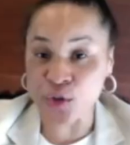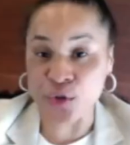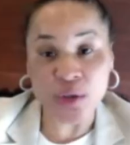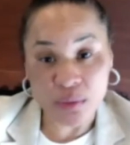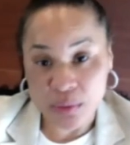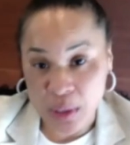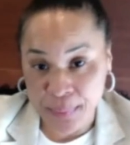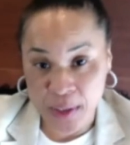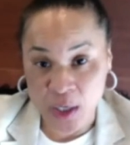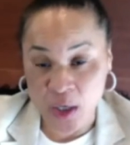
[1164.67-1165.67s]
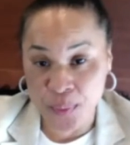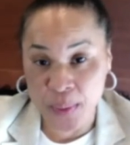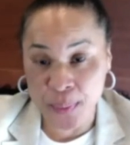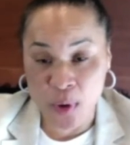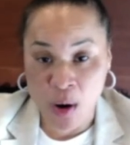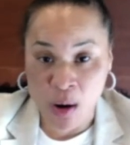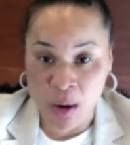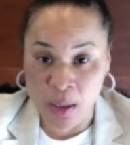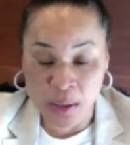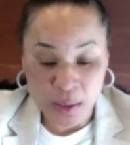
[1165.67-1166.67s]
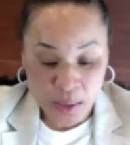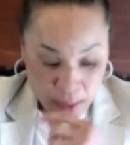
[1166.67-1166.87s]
true. I mean, young people are,